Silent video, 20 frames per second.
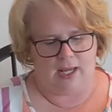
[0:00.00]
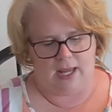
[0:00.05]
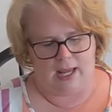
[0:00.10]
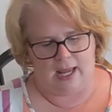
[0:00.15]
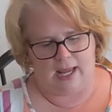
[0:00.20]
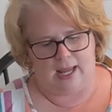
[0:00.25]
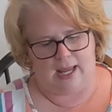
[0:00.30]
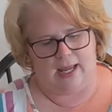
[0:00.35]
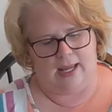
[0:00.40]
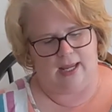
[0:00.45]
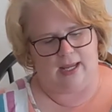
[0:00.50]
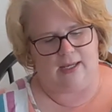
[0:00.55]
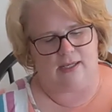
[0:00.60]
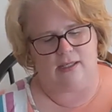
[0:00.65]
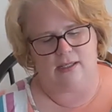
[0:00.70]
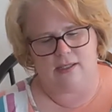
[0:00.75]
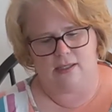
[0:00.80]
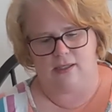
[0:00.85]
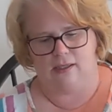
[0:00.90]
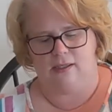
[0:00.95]

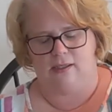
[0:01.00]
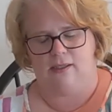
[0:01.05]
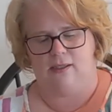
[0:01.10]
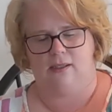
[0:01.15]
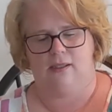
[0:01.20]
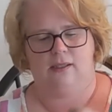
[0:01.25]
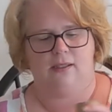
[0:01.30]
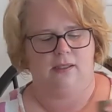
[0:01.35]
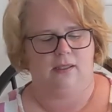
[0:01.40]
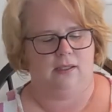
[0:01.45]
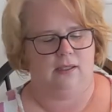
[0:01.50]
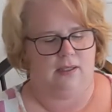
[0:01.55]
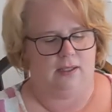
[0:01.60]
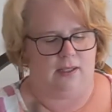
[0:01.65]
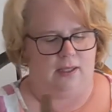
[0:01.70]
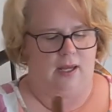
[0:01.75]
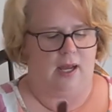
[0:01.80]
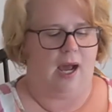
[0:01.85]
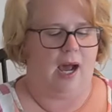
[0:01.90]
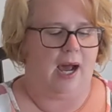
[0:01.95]
and
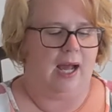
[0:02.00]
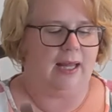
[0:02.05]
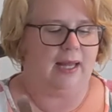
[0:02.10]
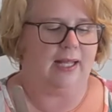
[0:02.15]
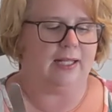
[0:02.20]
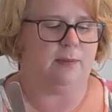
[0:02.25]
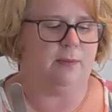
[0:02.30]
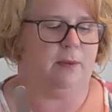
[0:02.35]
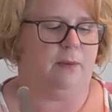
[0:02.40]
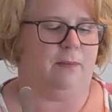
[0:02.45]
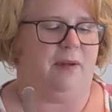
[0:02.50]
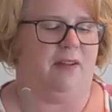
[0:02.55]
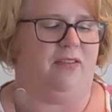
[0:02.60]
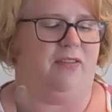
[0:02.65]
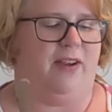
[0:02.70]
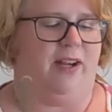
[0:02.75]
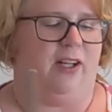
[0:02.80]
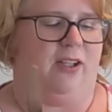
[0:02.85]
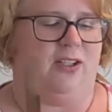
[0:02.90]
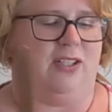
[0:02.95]
I like to put my
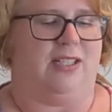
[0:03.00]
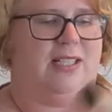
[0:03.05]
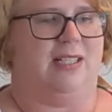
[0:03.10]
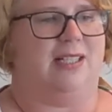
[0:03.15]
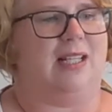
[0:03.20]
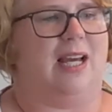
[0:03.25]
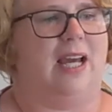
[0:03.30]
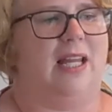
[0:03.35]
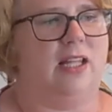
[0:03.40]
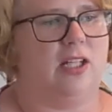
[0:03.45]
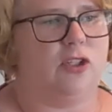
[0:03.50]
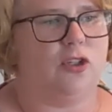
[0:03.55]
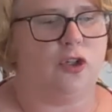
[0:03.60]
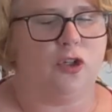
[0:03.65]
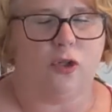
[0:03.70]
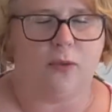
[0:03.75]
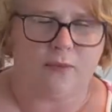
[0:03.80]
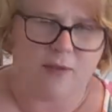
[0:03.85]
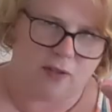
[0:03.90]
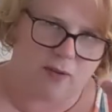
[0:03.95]
fingers inside the
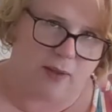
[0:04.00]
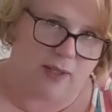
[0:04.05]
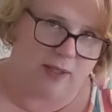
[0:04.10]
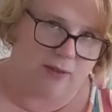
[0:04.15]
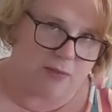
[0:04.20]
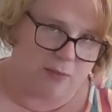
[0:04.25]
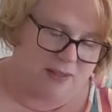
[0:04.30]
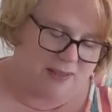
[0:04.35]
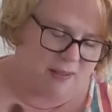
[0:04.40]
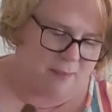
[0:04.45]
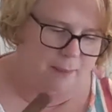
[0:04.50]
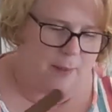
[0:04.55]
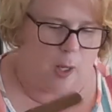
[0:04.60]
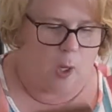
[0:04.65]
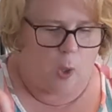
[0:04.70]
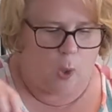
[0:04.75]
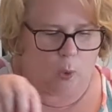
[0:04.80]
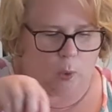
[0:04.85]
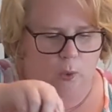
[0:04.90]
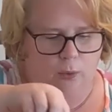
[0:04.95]
tube so it gives me something to
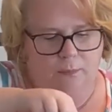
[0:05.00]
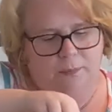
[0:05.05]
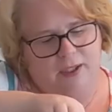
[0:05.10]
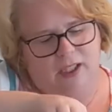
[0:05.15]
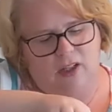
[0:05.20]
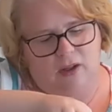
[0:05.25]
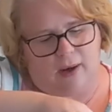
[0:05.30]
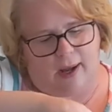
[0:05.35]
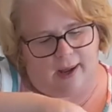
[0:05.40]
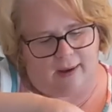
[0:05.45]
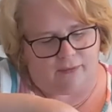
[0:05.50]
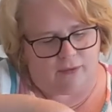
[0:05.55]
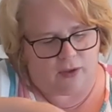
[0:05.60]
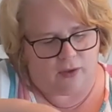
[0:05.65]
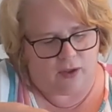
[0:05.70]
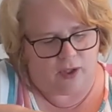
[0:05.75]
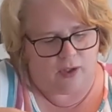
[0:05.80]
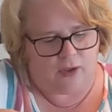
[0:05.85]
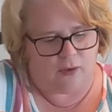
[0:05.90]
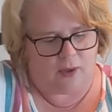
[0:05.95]
hold, but you don't have to.
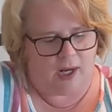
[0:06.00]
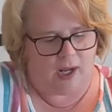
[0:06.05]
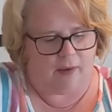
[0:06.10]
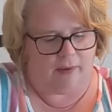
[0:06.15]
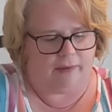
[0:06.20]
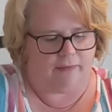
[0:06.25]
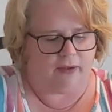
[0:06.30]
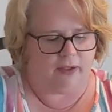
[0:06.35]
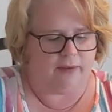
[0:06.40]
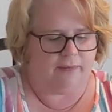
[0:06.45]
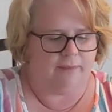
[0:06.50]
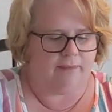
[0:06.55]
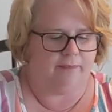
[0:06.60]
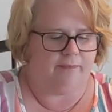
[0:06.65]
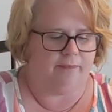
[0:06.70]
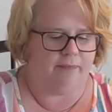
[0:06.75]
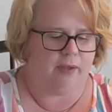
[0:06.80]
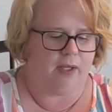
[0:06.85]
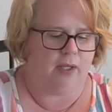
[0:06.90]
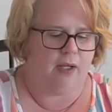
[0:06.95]
You can do it however.
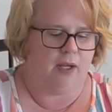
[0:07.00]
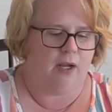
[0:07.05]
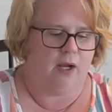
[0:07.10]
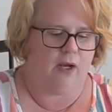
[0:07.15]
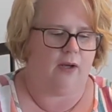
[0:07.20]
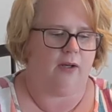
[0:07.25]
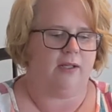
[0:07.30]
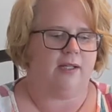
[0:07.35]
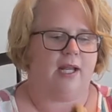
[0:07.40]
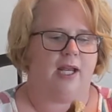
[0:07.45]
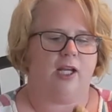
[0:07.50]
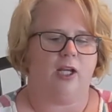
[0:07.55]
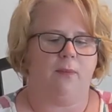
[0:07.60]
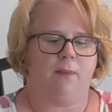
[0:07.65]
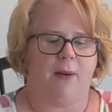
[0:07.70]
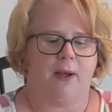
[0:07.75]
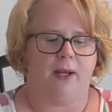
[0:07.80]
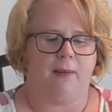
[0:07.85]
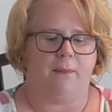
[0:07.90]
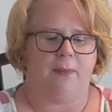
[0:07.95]
You're going to take your
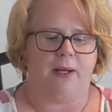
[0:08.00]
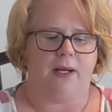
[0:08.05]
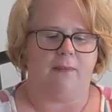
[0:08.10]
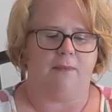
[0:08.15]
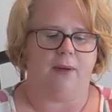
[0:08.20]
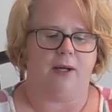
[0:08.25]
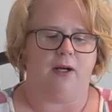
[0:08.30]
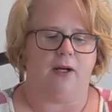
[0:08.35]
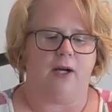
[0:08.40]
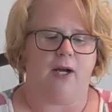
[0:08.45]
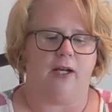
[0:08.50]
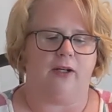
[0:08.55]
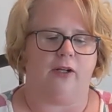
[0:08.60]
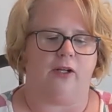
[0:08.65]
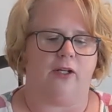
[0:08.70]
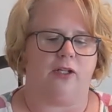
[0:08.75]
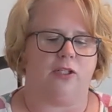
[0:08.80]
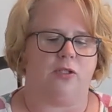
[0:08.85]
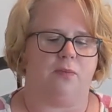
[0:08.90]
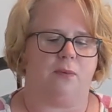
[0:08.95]
peanut butter and you're
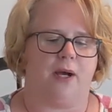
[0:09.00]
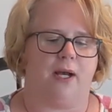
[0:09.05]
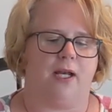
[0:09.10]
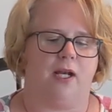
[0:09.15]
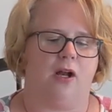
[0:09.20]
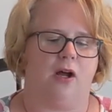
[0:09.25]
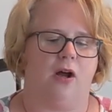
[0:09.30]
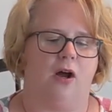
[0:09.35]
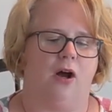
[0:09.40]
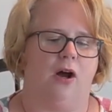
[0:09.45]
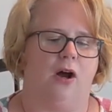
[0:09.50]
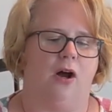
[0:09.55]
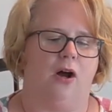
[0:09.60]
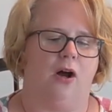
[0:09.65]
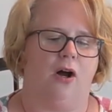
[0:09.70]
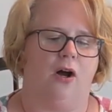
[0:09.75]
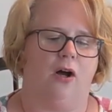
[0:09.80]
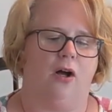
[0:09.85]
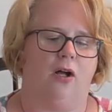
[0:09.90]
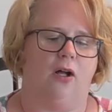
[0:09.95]
going to spread it
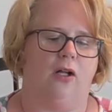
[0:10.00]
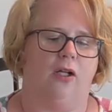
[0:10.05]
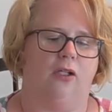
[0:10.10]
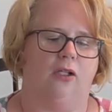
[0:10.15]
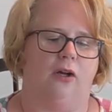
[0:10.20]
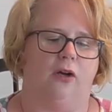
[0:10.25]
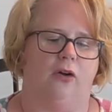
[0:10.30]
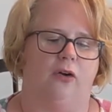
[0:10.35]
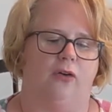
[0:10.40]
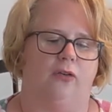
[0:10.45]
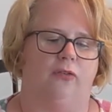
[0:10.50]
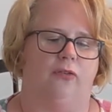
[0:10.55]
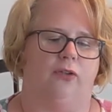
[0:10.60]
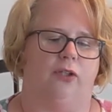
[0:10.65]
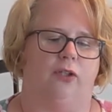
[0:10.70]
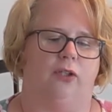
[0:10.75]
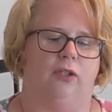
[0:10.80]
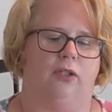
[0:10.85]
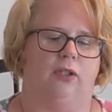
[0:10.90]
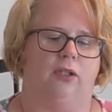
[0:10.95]
all
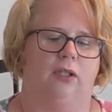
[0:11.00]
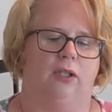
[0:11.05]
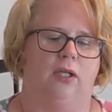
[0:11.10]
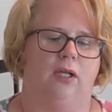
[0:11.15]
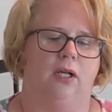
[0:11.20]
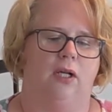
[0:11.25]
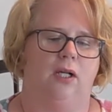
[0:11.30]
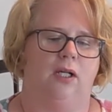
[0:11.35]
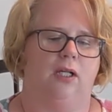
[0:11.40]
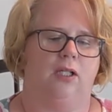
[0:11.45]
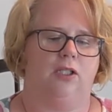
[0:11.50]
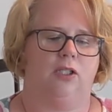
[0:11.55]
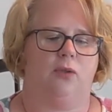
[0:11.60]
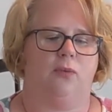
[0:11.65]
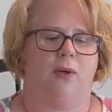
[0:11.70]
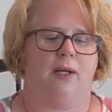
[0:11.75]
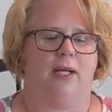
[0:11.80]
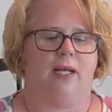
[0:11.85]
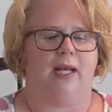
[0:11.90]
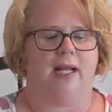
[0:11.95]
over, because you
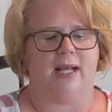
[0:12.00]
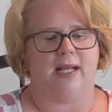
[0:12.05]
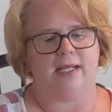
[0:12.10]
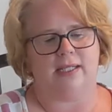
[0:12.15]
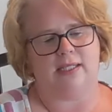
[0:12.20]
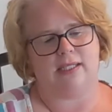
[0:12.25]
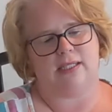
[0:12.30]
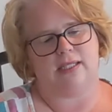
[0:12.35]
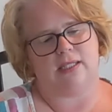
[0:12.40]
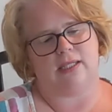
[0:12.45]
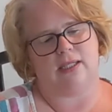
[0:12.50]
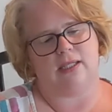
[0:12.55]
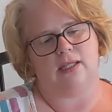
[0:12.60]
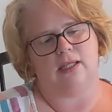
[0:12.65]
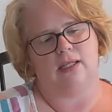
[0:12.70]
want a nice,